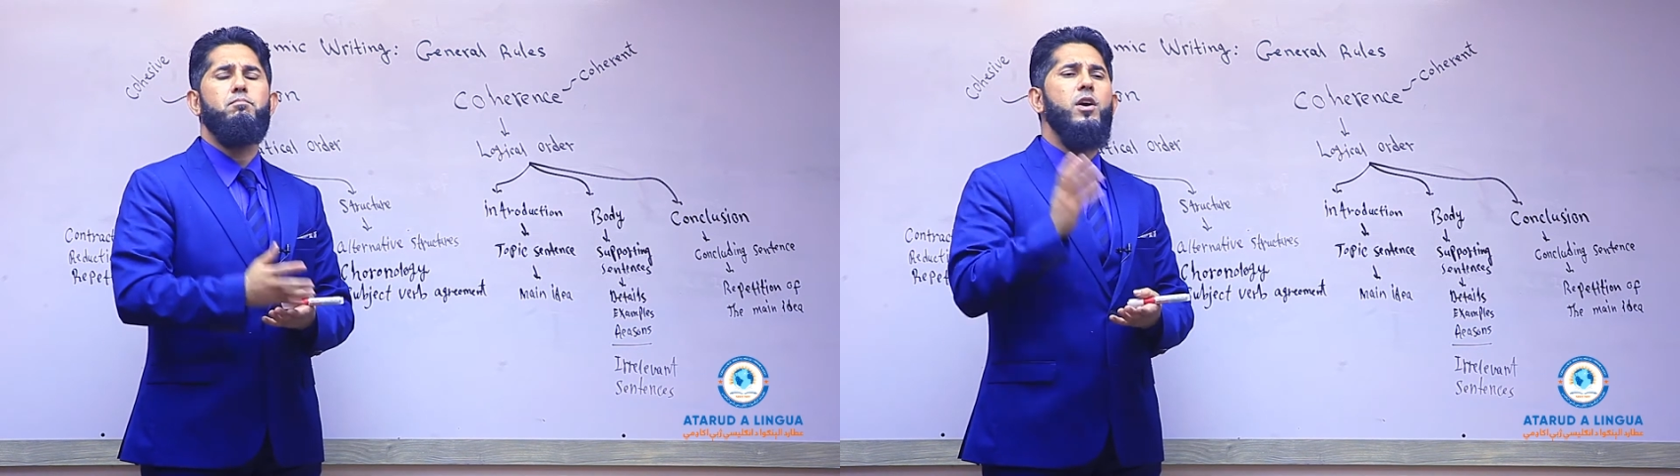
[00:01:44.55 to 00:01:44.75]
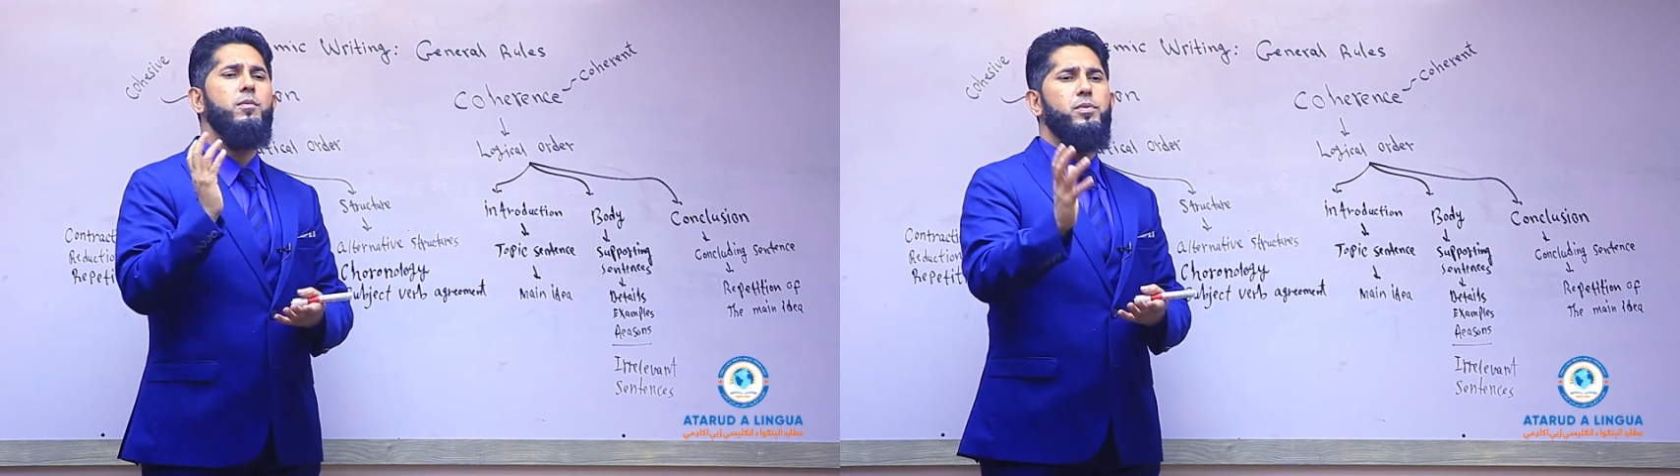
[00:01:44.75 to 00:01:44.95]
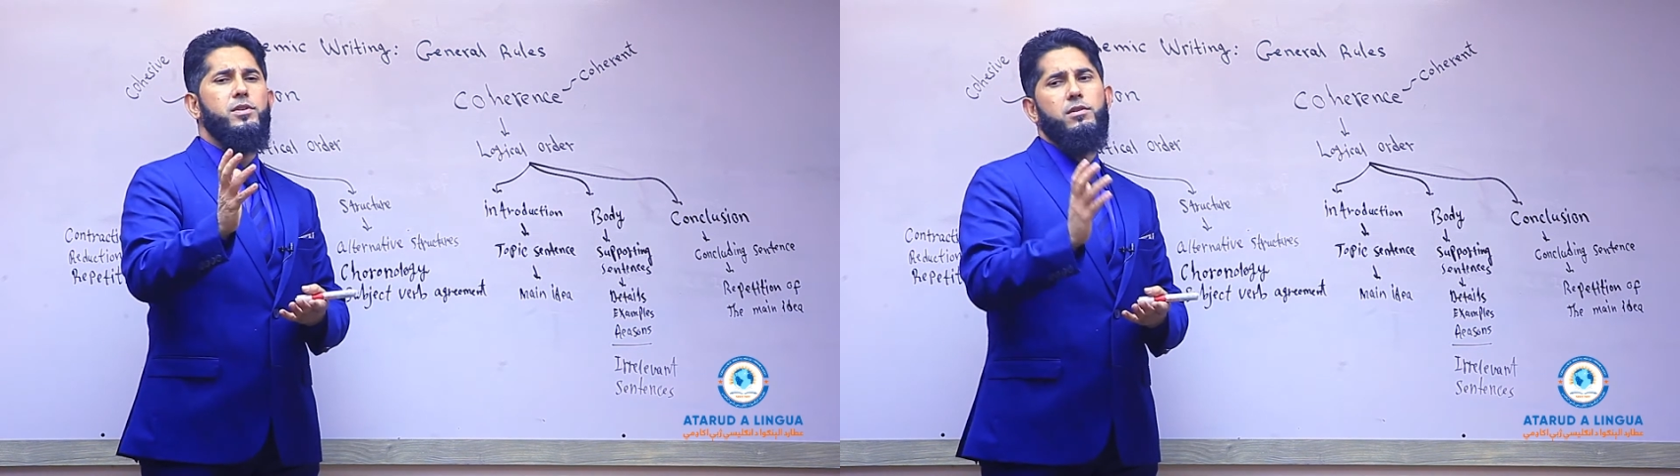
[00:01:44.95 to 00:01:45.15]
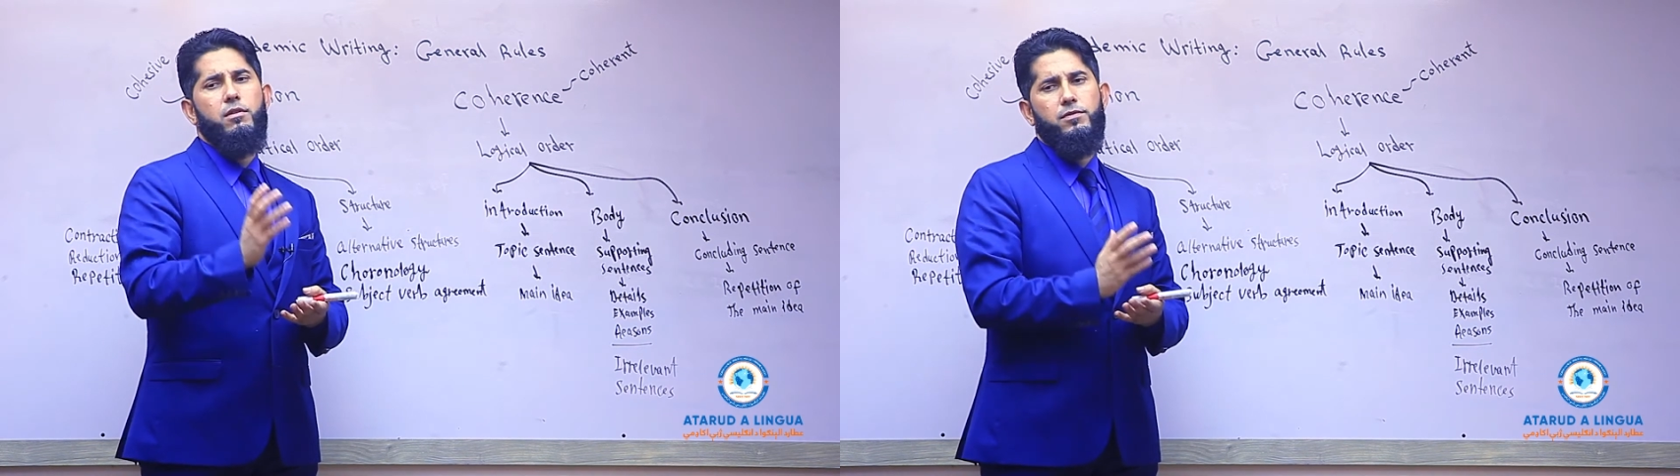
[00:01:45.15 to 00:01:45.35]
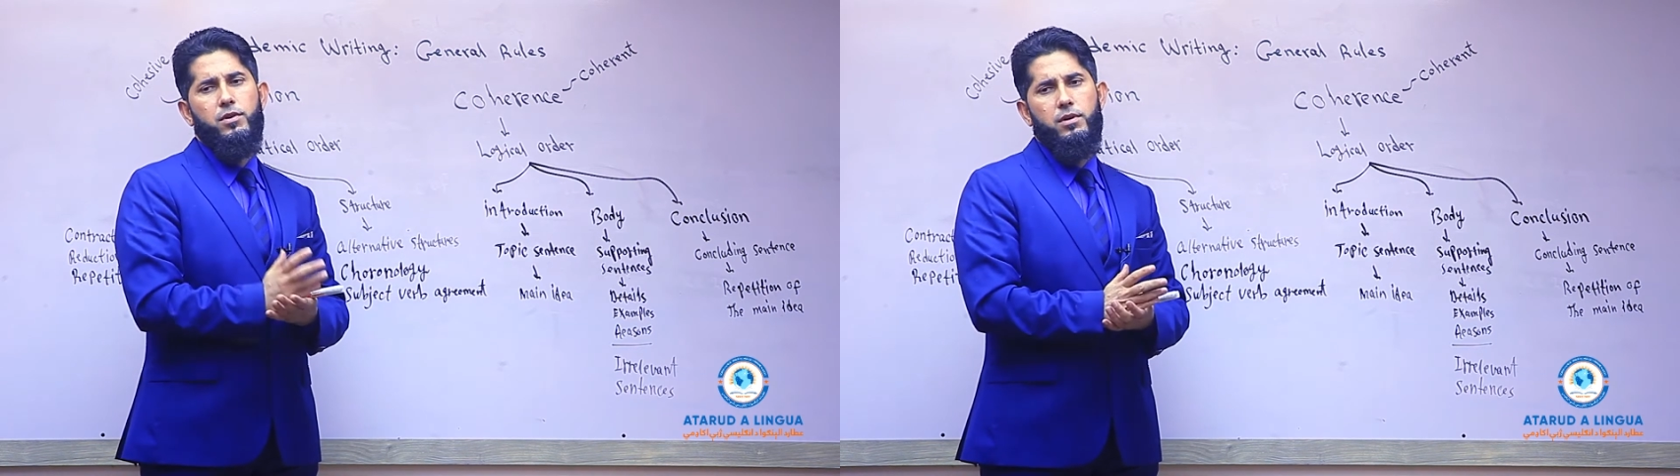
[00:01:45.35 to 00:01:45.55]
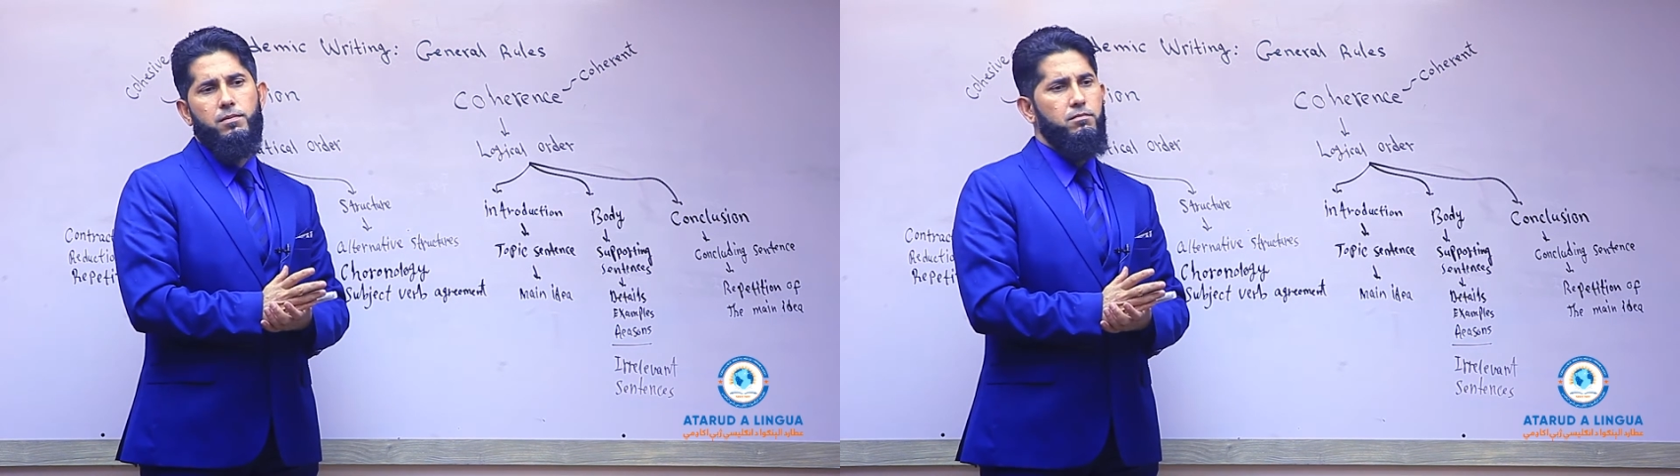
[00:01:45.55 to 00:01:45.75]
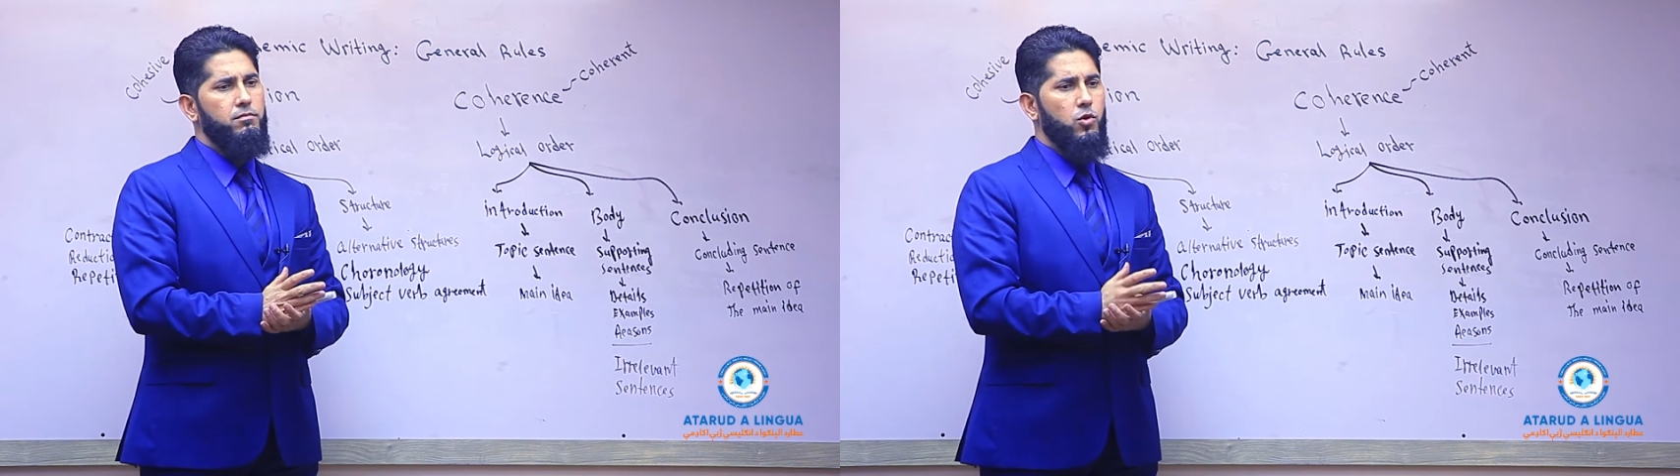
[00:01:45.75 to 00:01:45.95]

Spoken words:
purpose of the